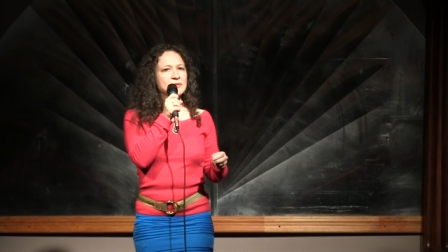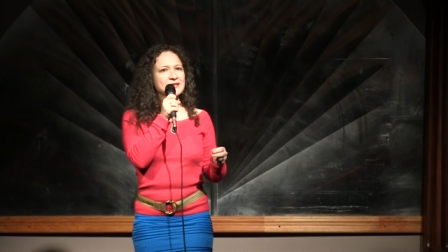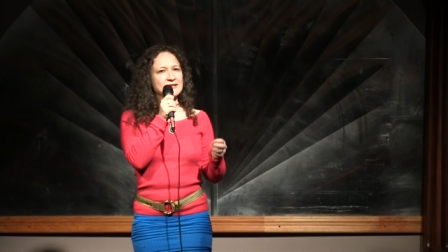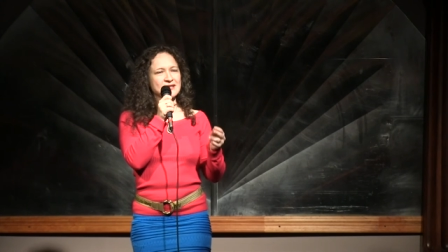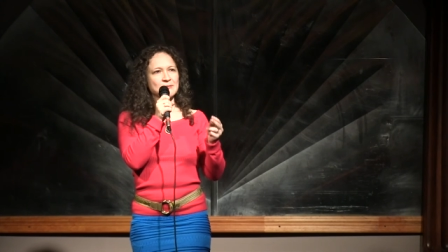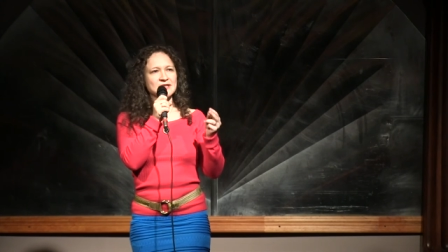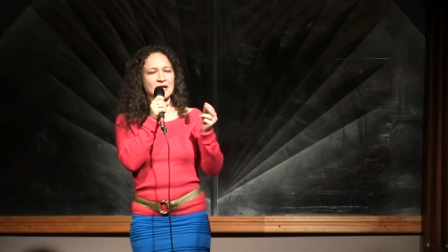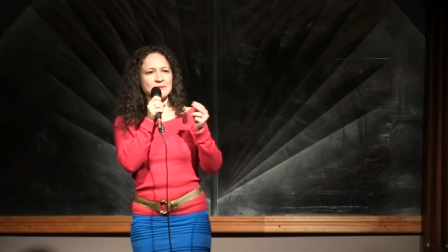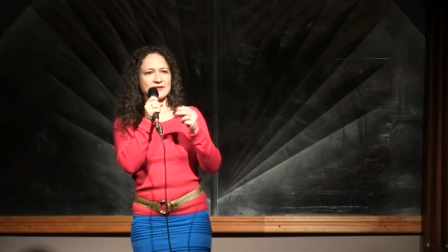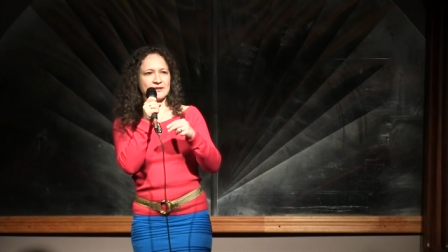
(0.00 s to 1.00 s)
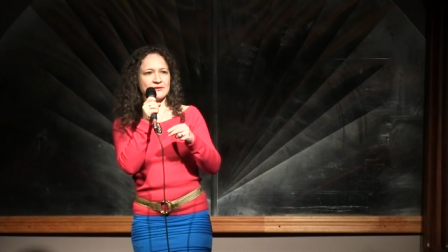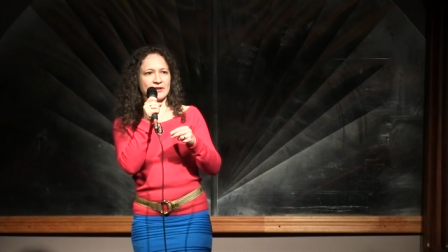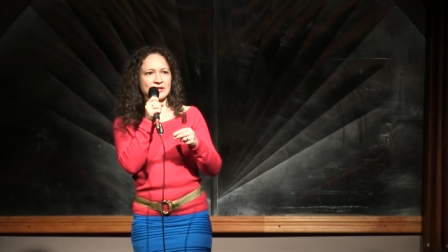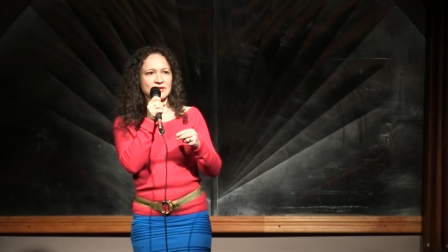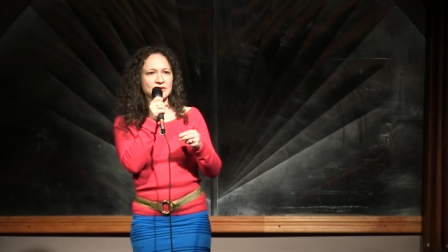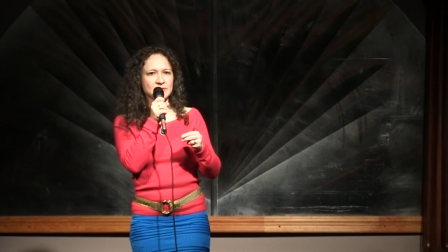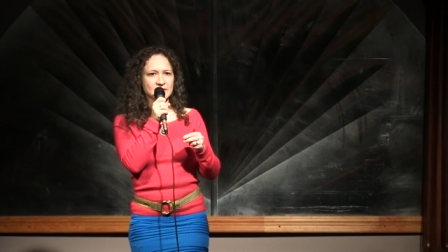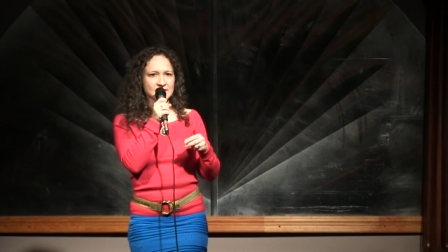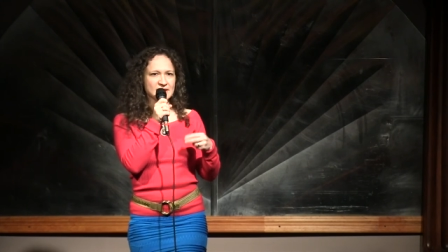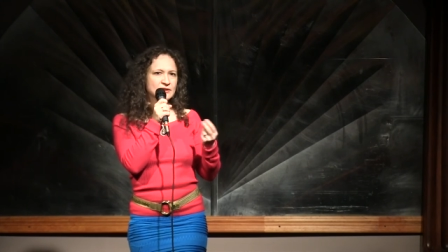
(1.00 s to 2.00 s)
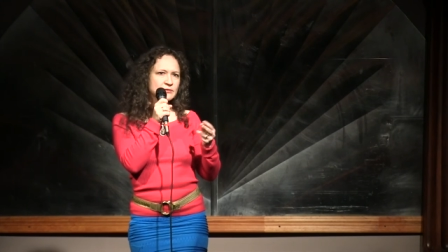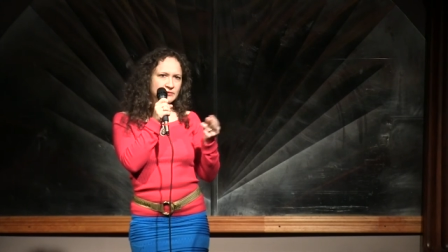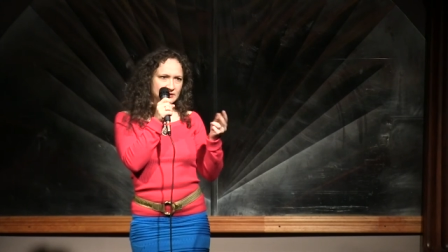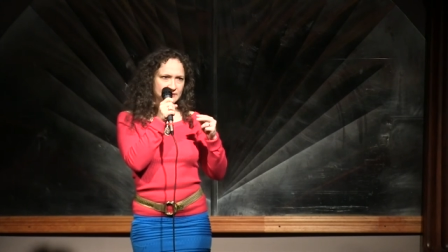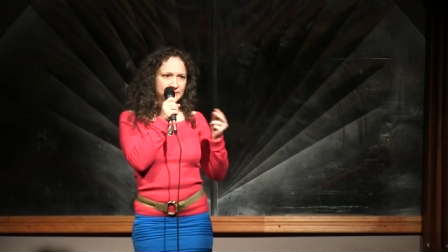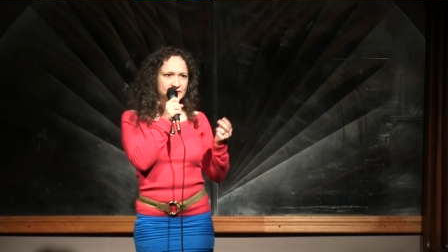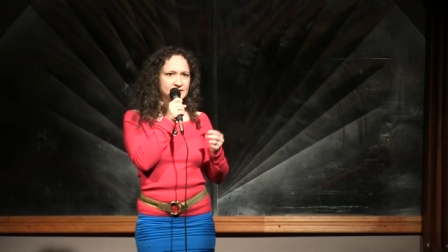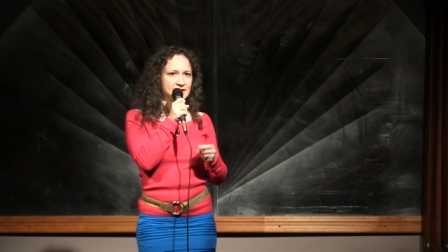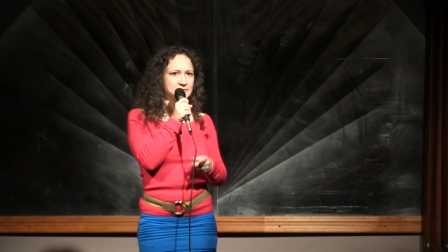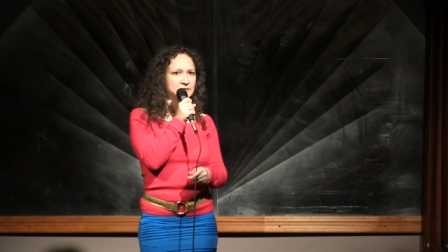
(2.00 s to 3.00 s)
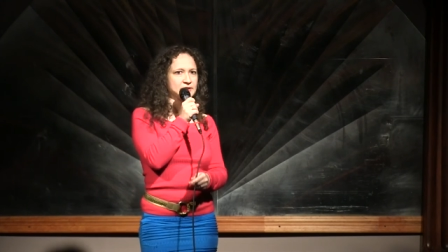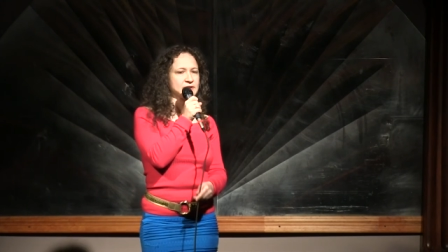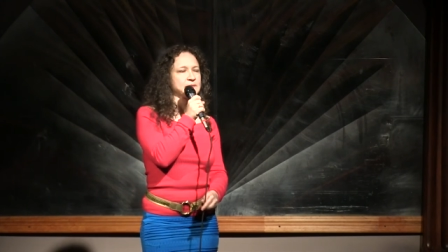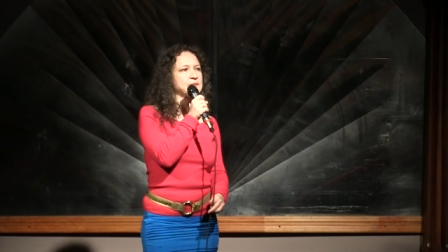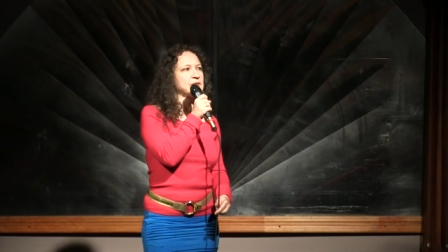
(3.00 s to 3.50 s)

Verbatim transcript: but sometimes in Russian you can say toilet for the same word.